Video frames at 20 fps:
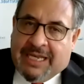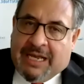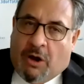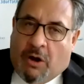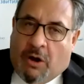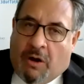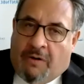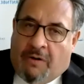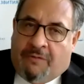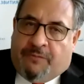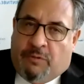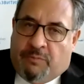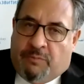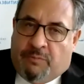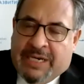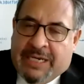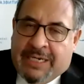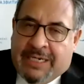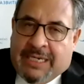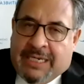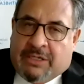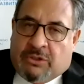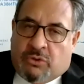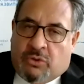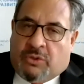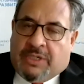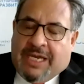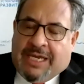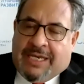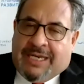of bringing
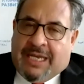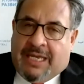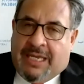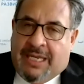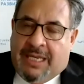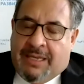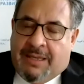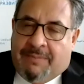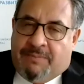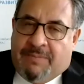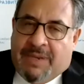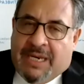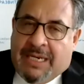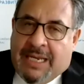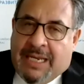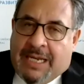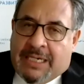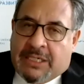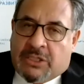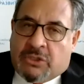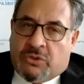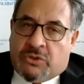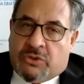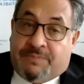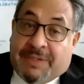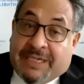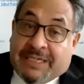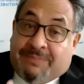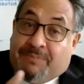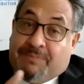together many actors,
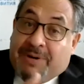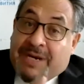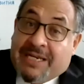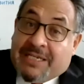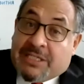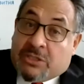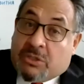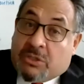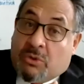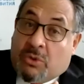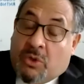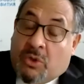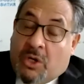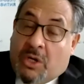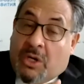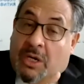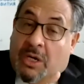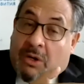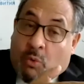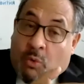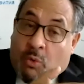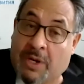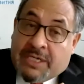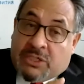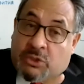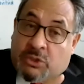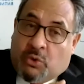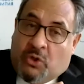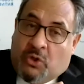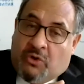but brings to, once
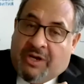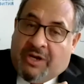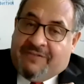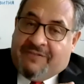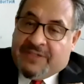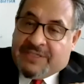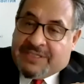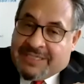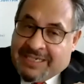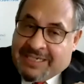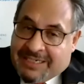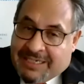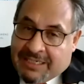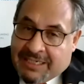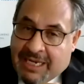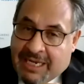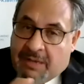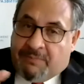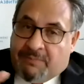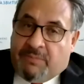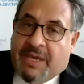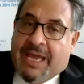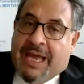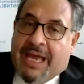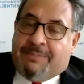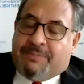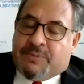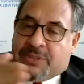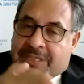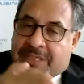you have a standard,
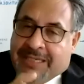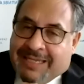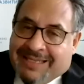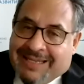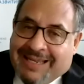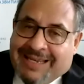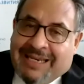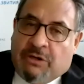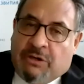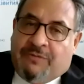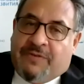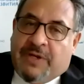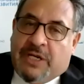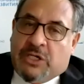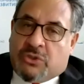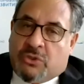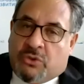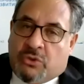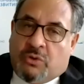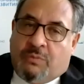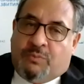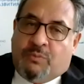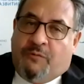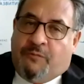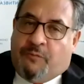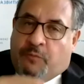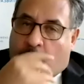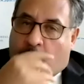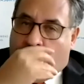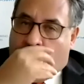helps innovation to move
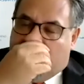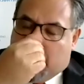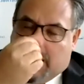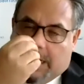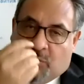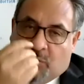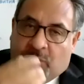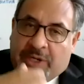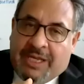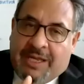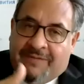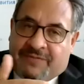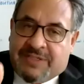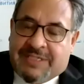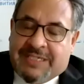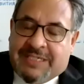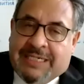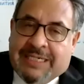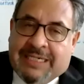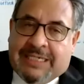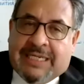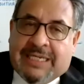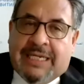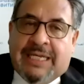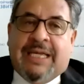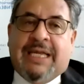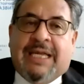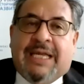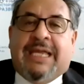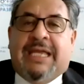forward. And we have seen it
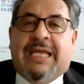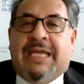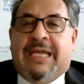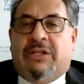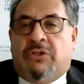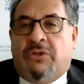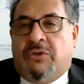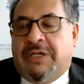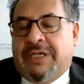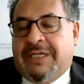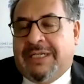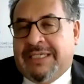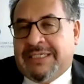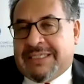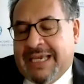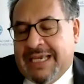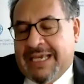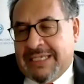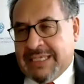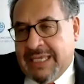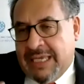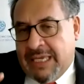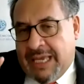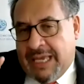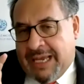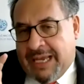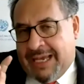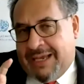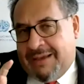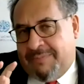during this case.
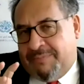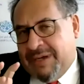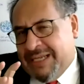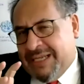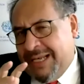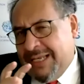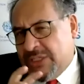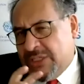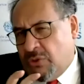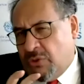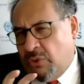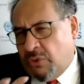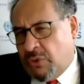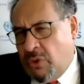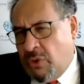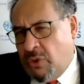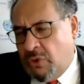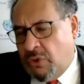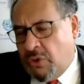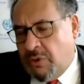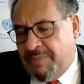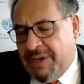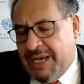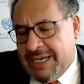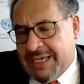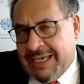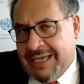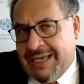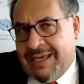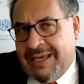But let's look back.
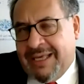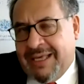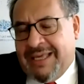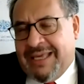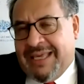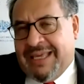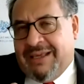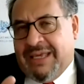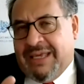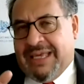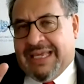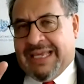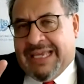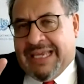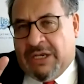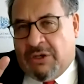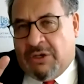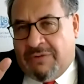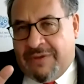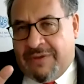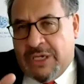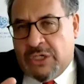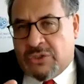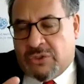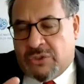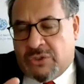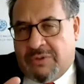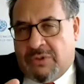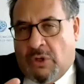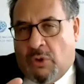
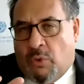Innovation,